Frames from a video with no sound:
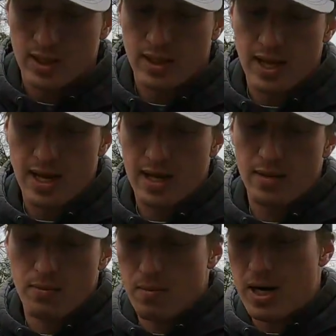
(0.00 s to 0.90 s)
that
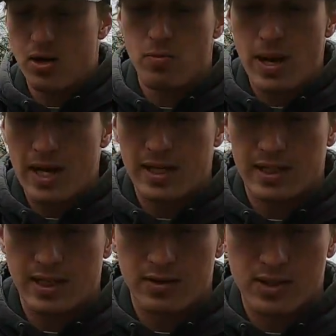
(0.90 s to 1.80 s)
mono backing
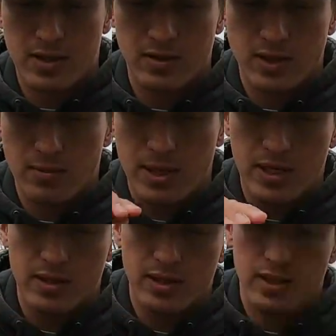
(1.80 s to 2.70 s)
that I was telling you about